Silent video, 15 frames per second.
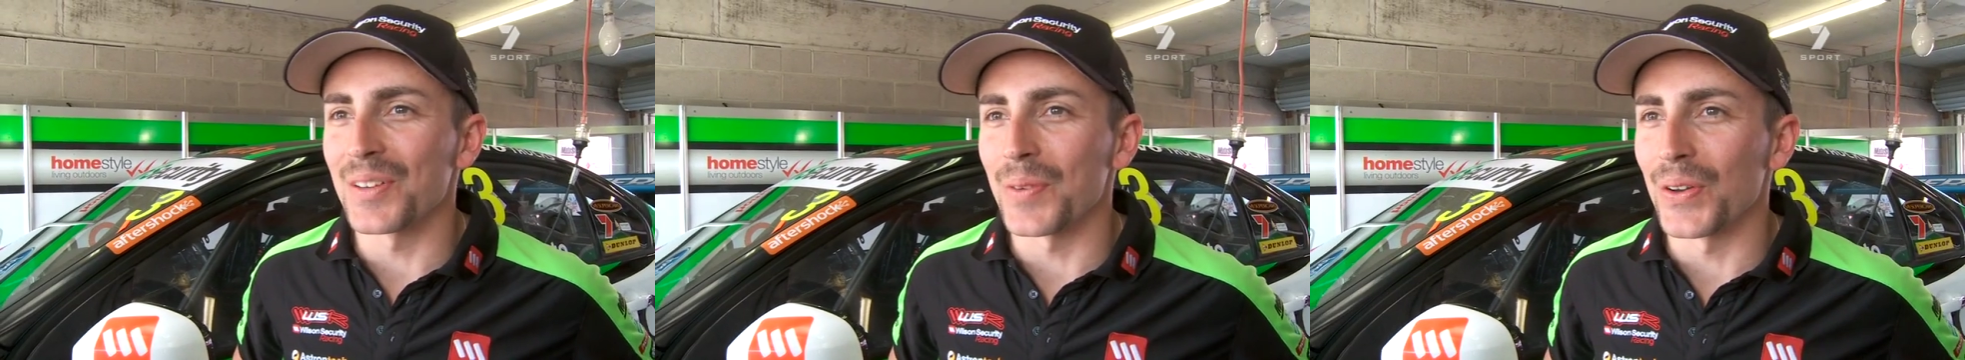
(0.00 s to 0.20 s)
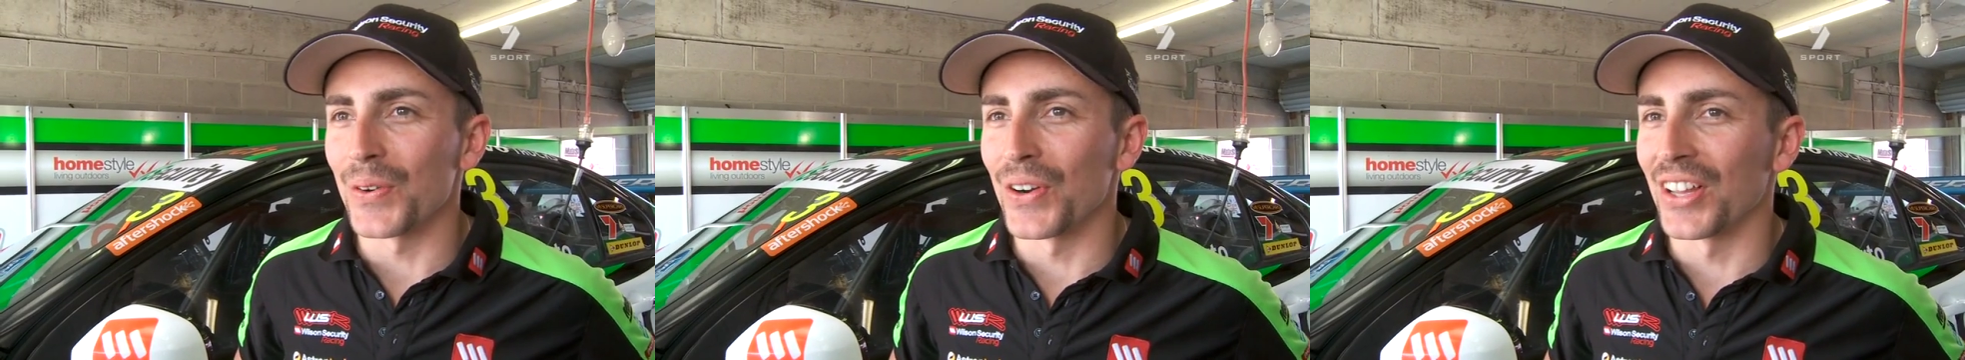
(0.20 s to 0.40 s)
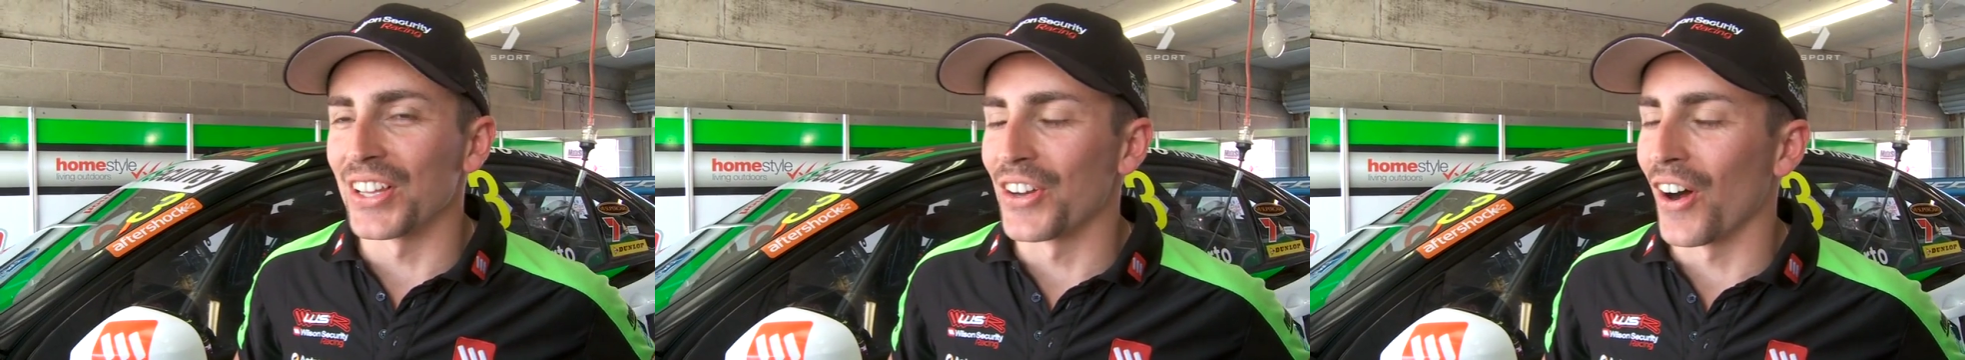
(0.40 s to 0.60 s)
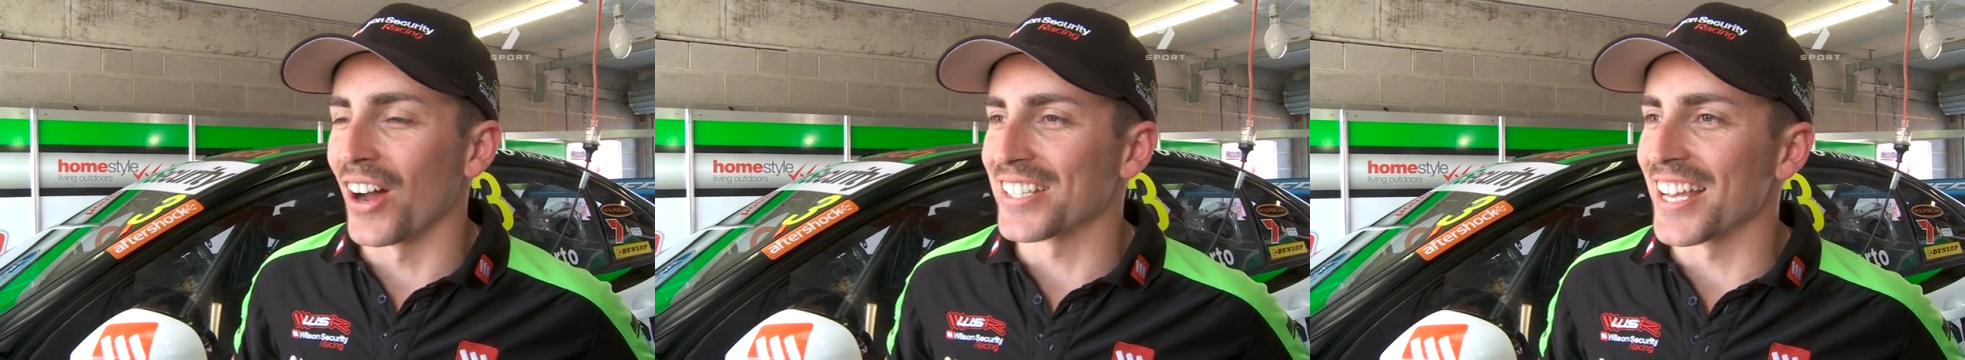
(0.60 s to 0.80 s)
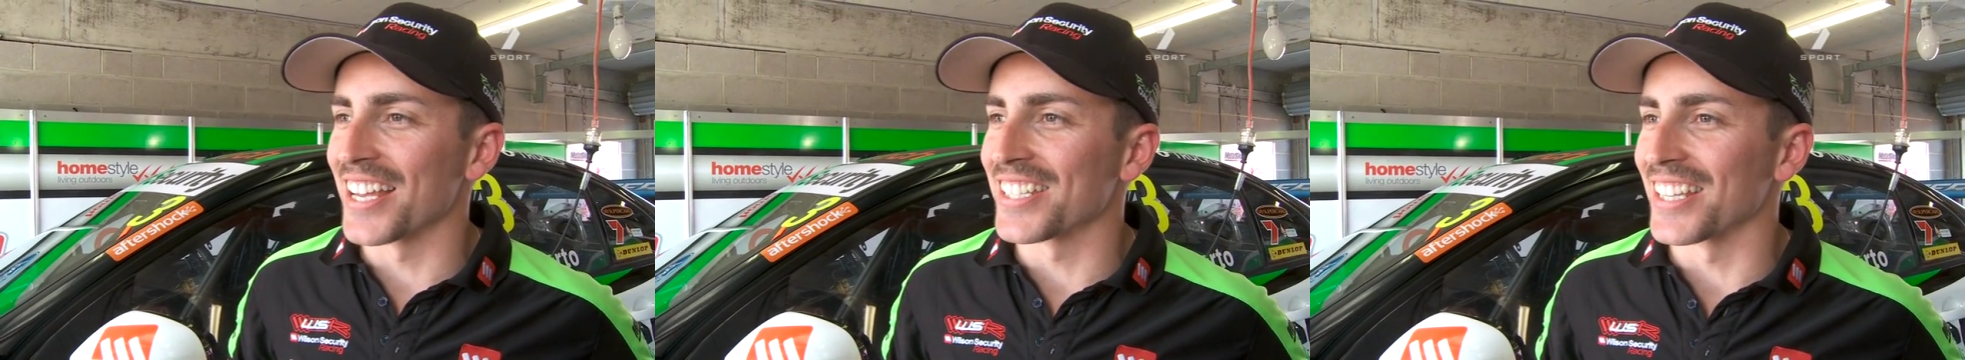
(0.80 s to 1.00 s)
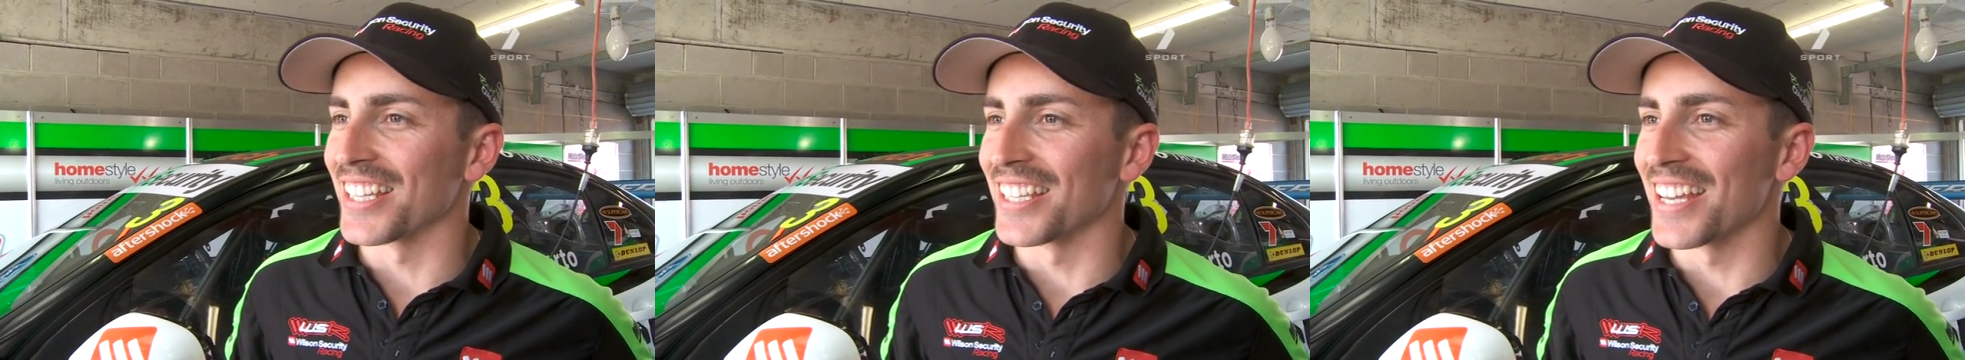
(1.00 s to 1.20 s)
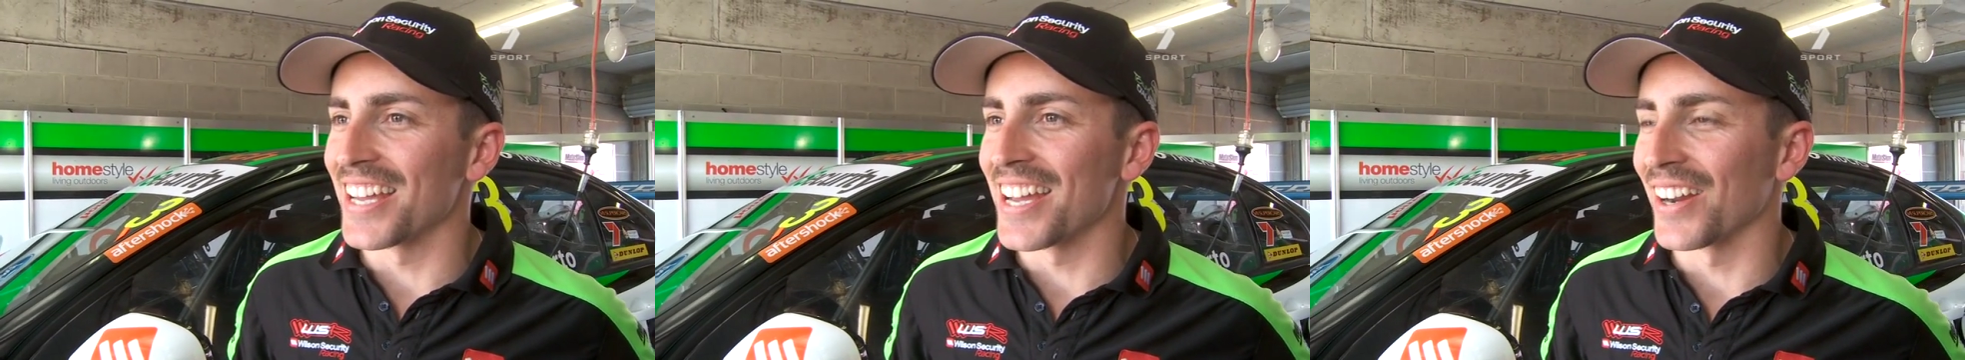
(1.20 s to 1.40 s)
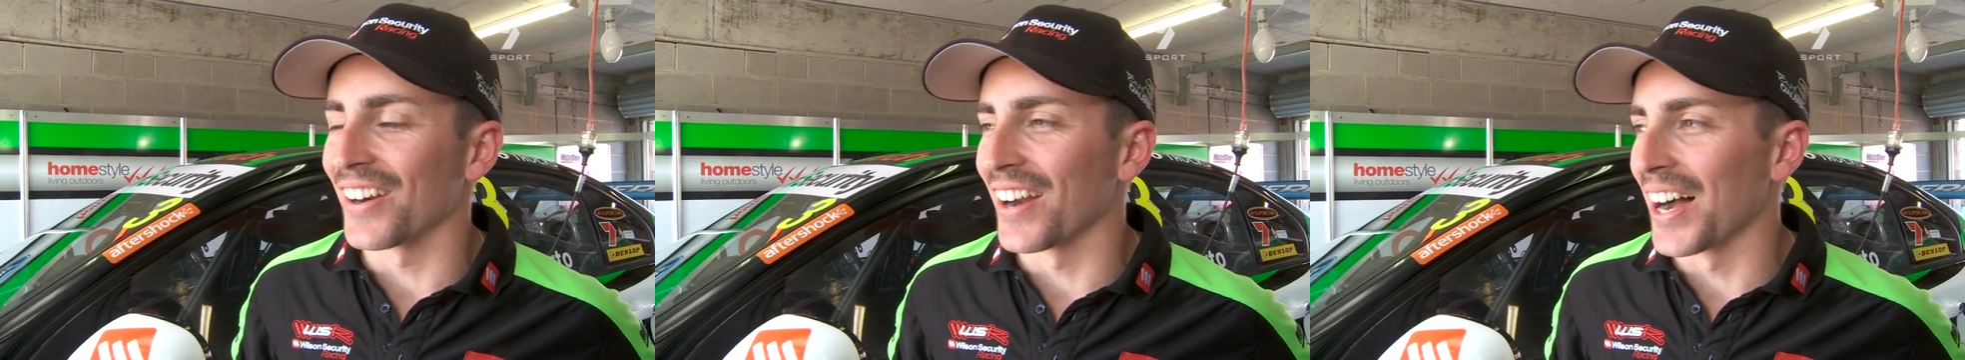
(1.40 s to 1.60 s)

It'd be a really nice end to the year.